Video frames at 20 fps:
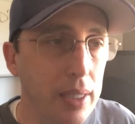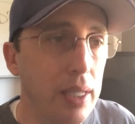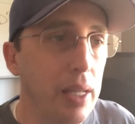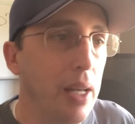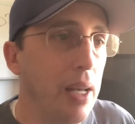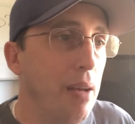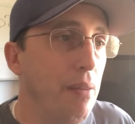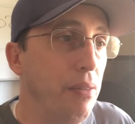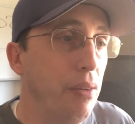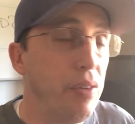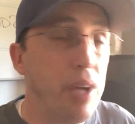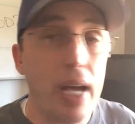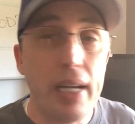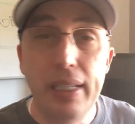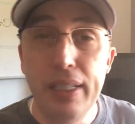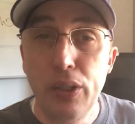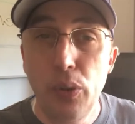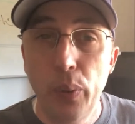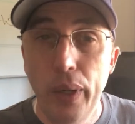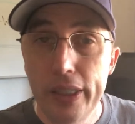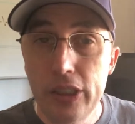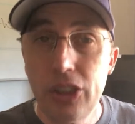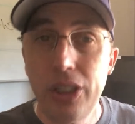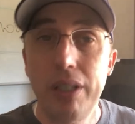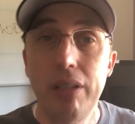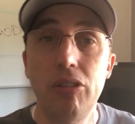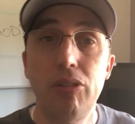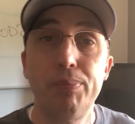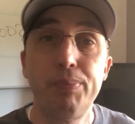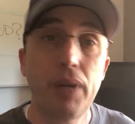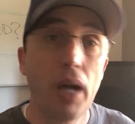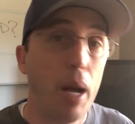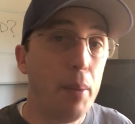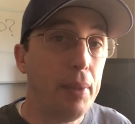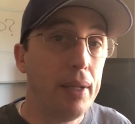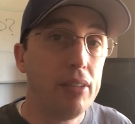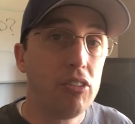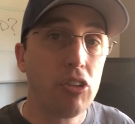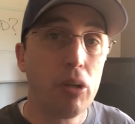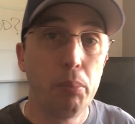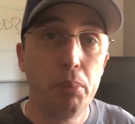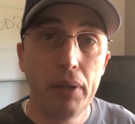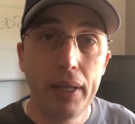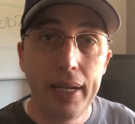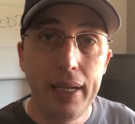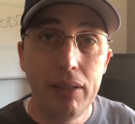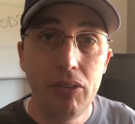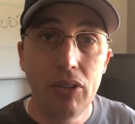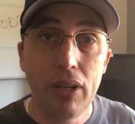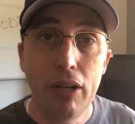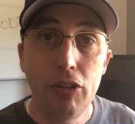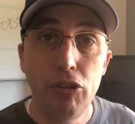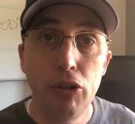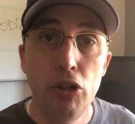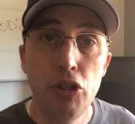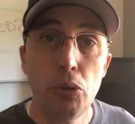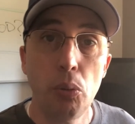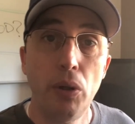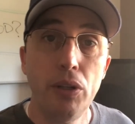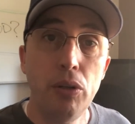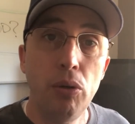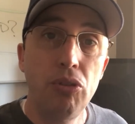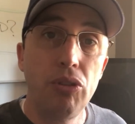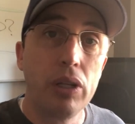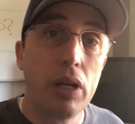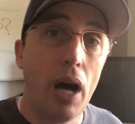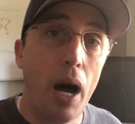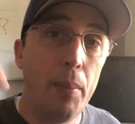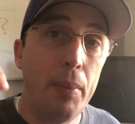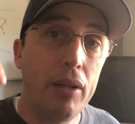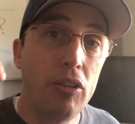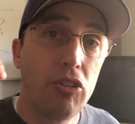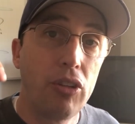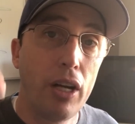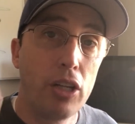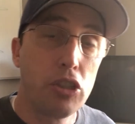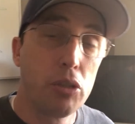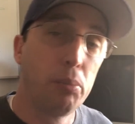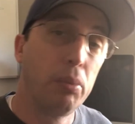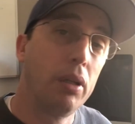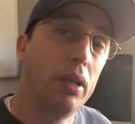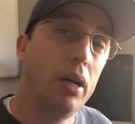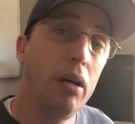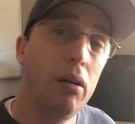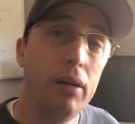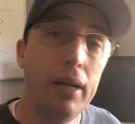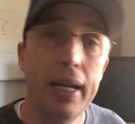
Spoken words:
If you've got any questions, comments, complaints, as usual, use the comment section below,